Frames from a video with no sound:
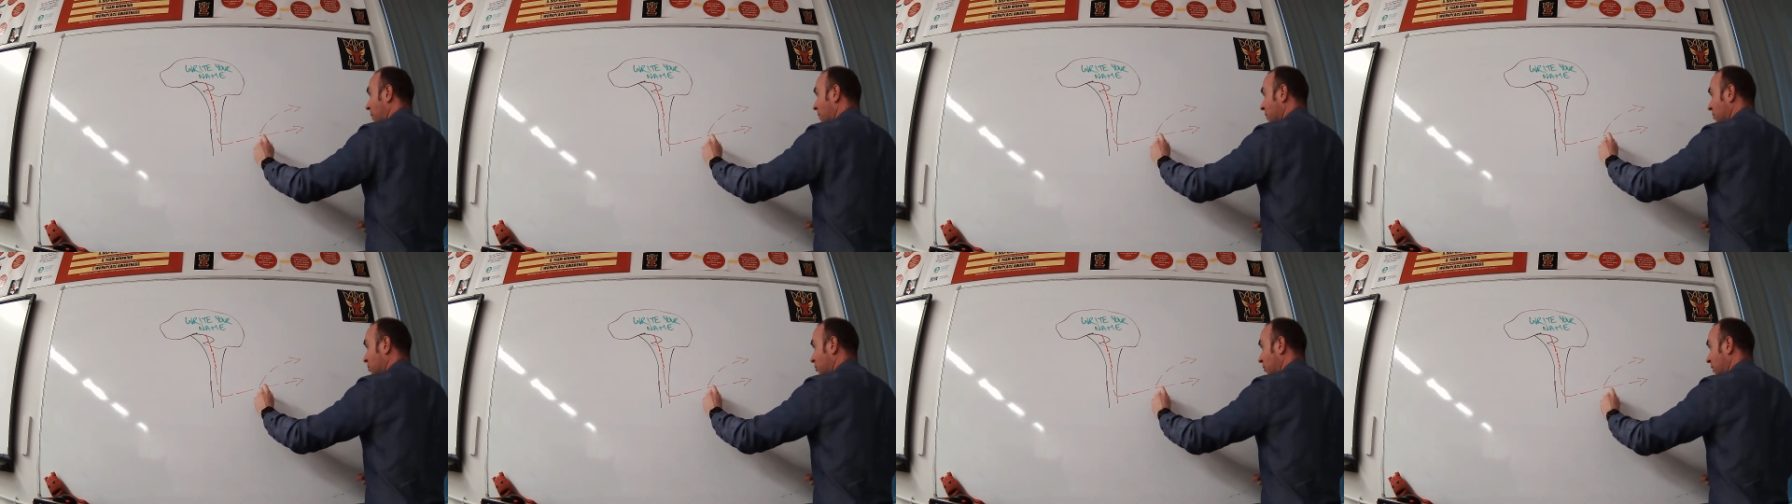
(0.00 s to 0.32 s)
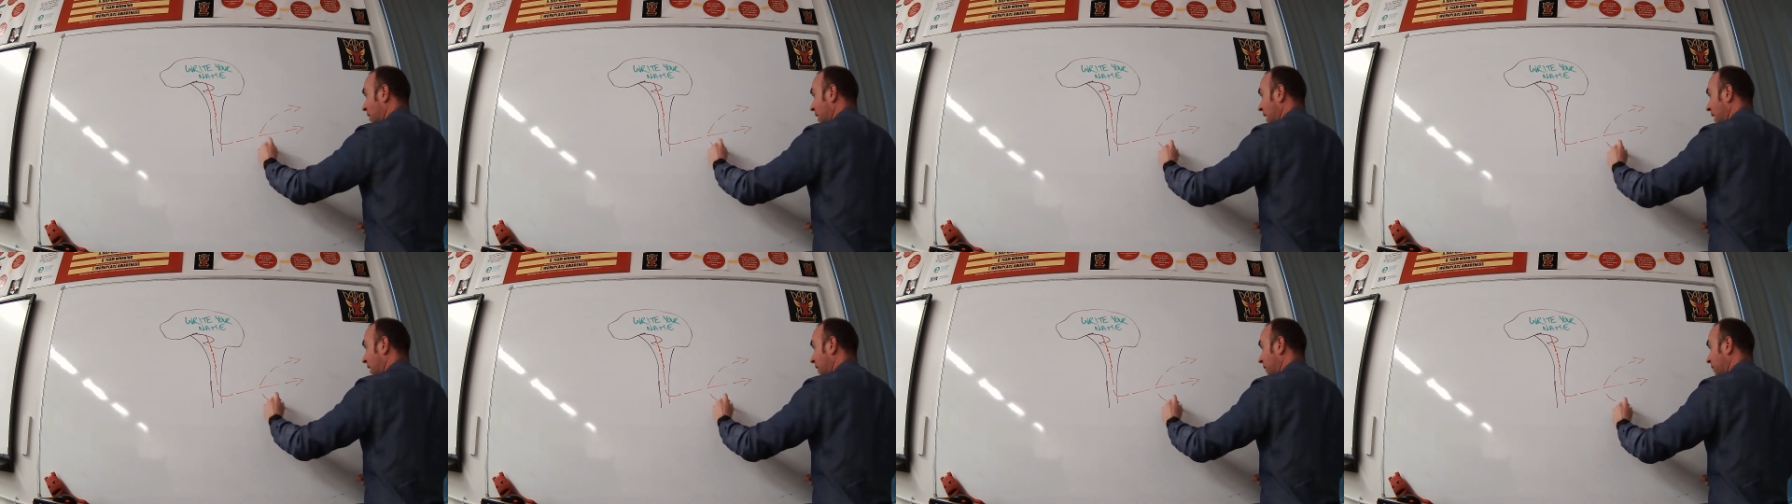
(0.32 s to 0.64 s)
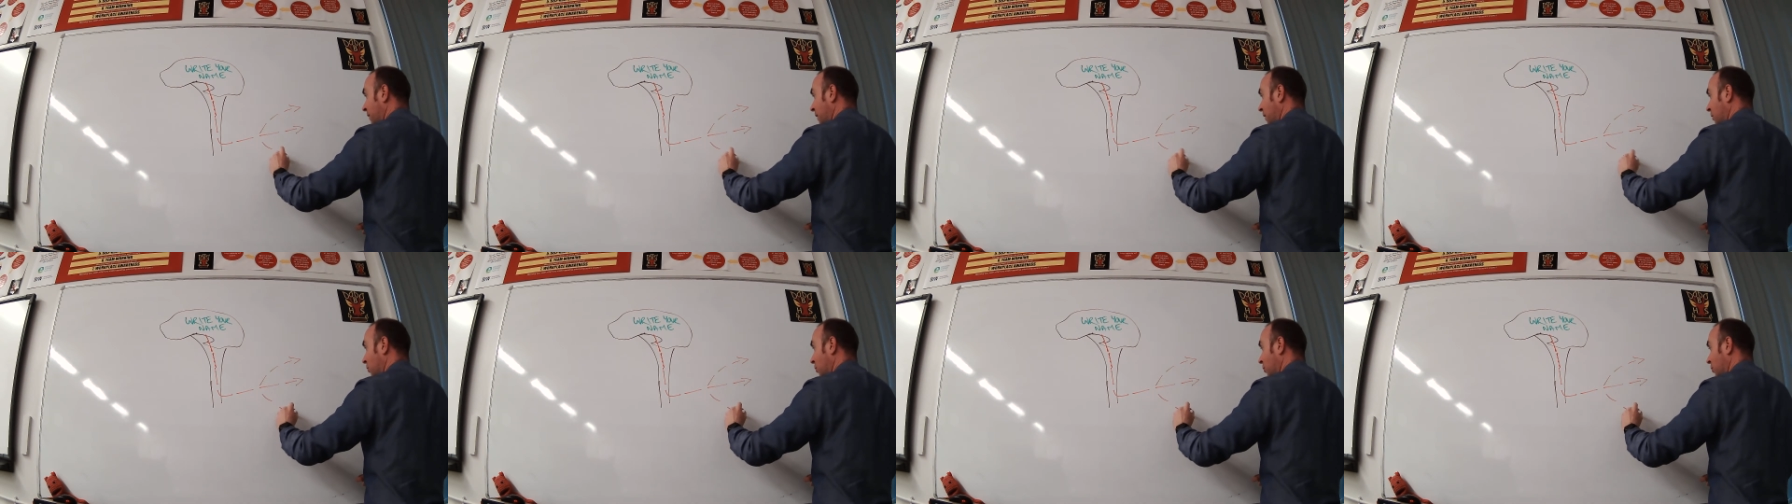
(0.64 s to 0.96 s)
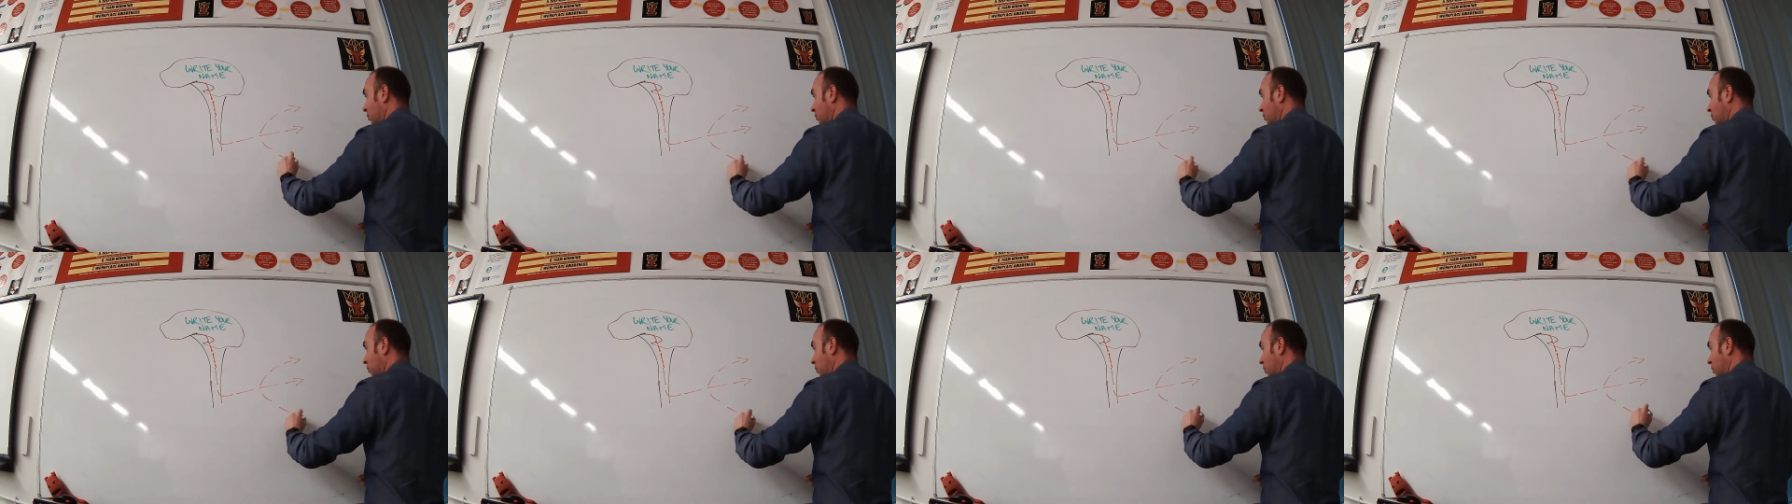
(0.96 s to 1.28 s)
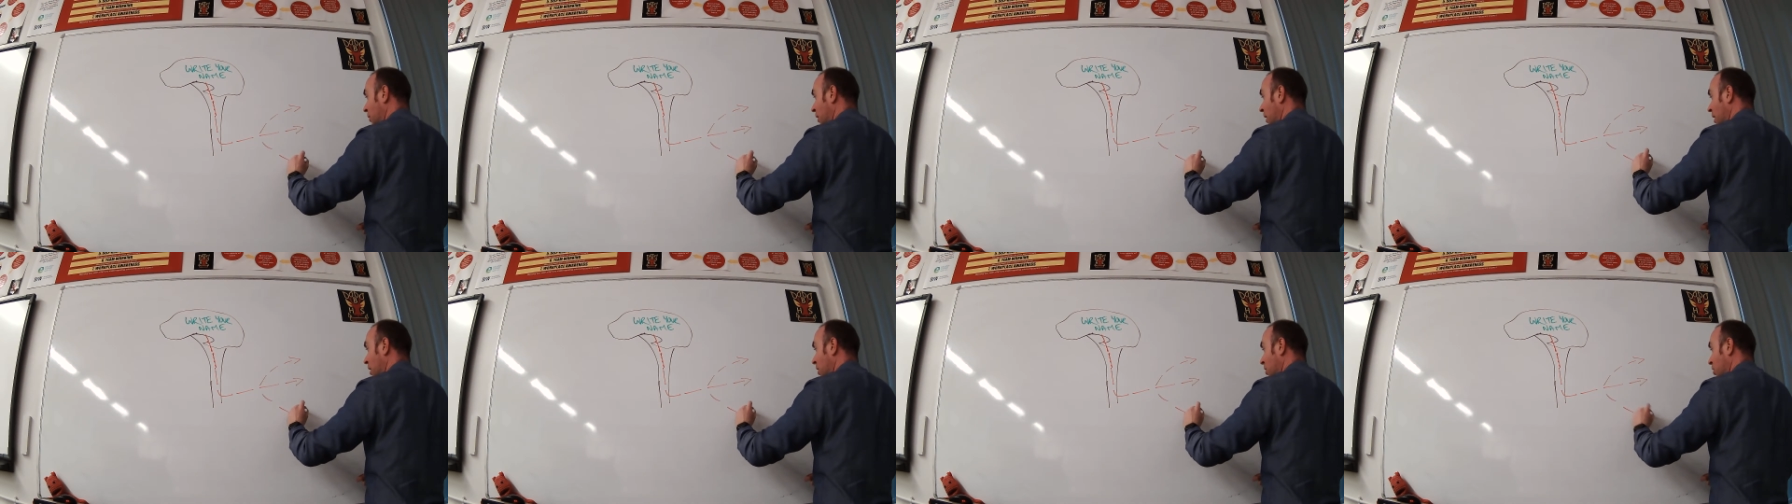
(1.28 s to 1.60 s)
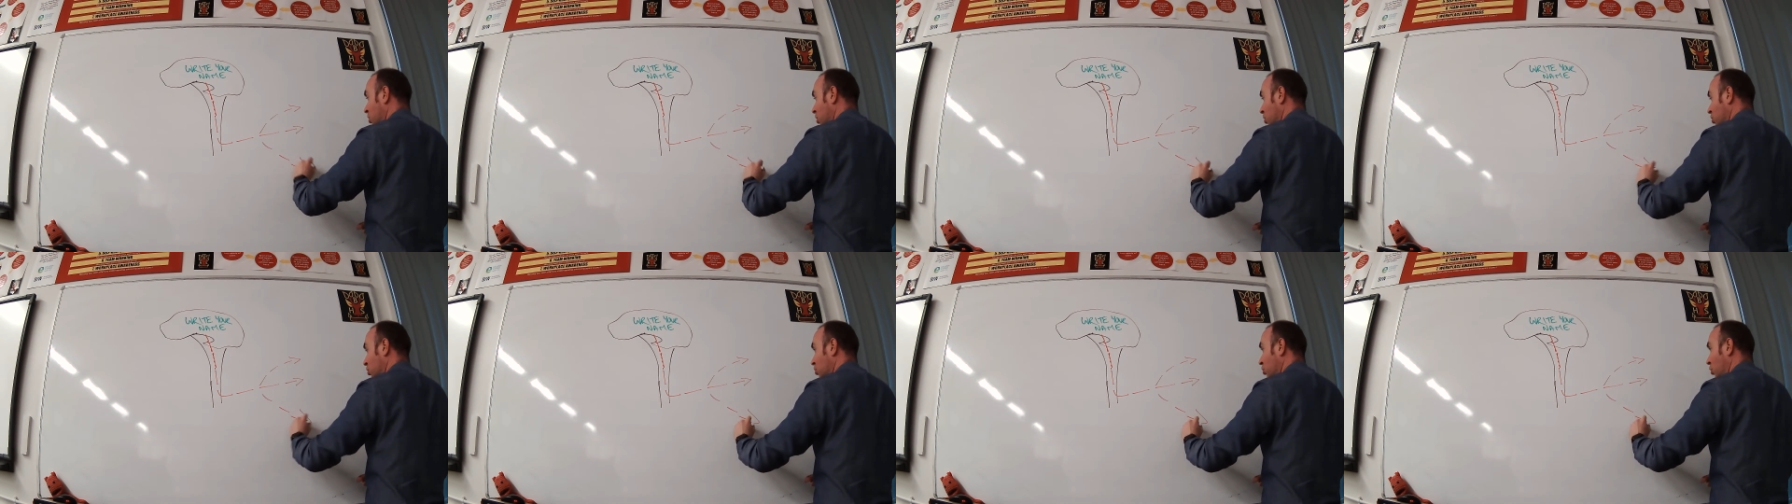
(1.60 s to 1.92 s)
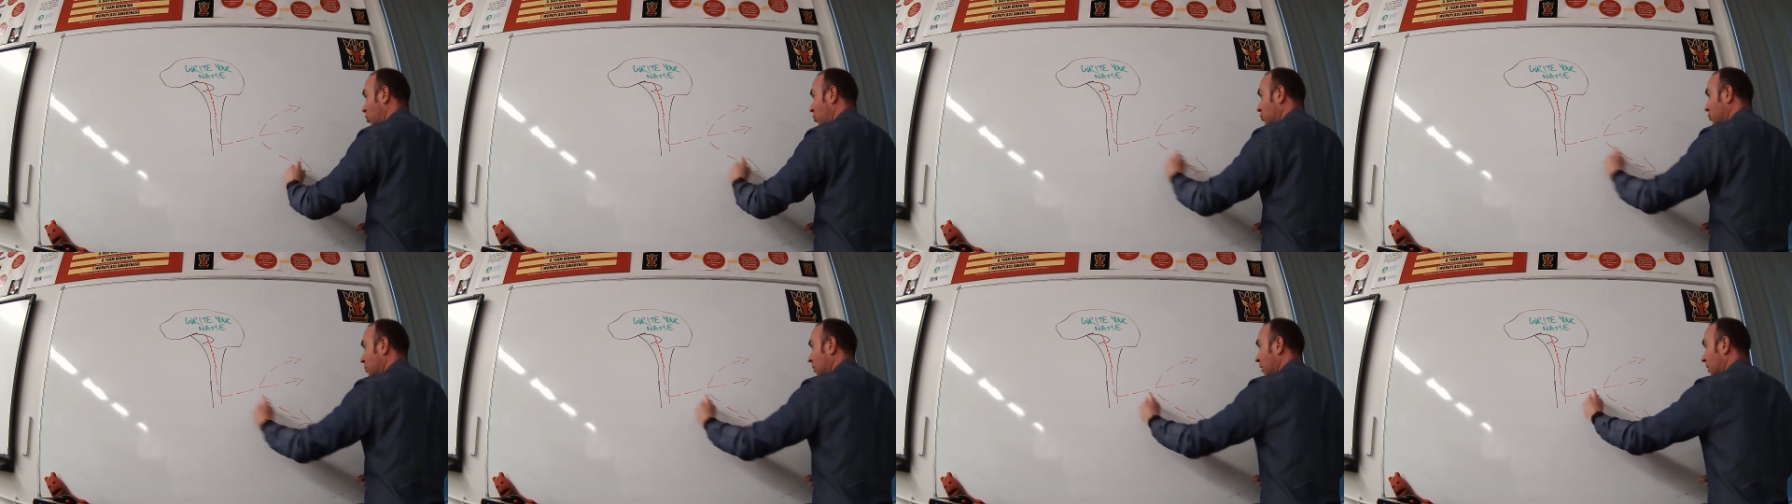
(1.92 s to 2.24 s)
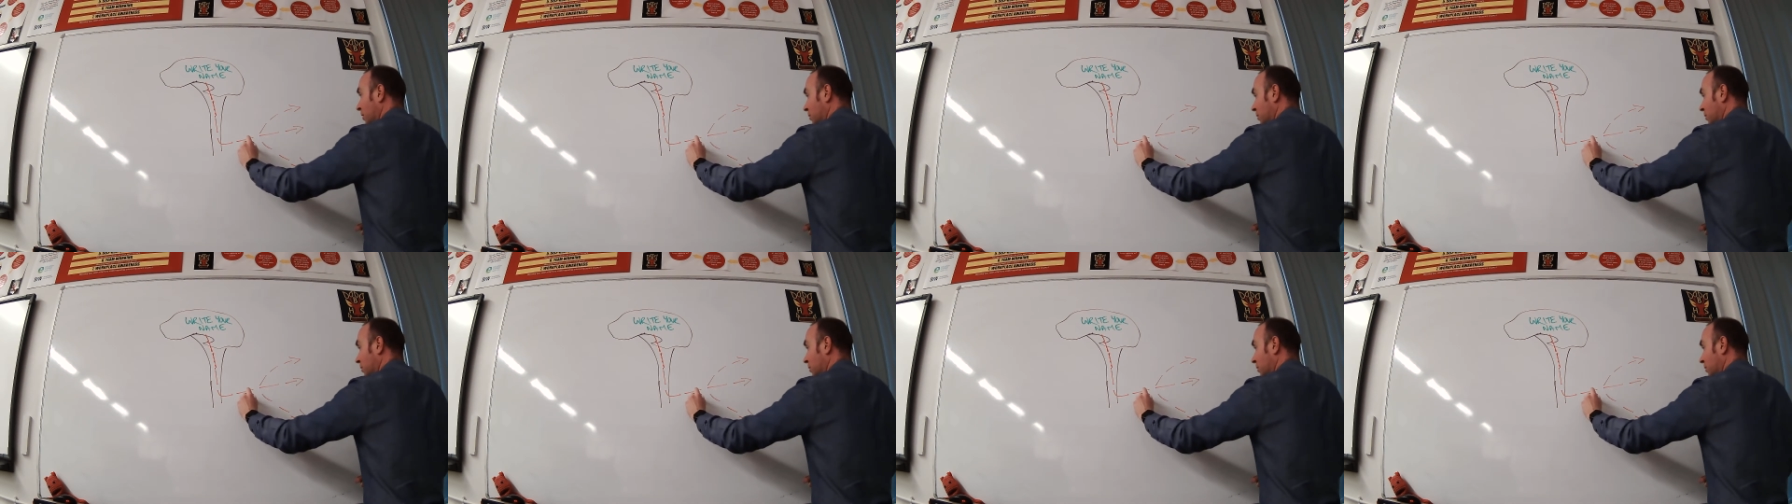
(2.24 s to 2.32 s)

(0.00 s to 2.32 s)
it's going to have to go to your shoulder,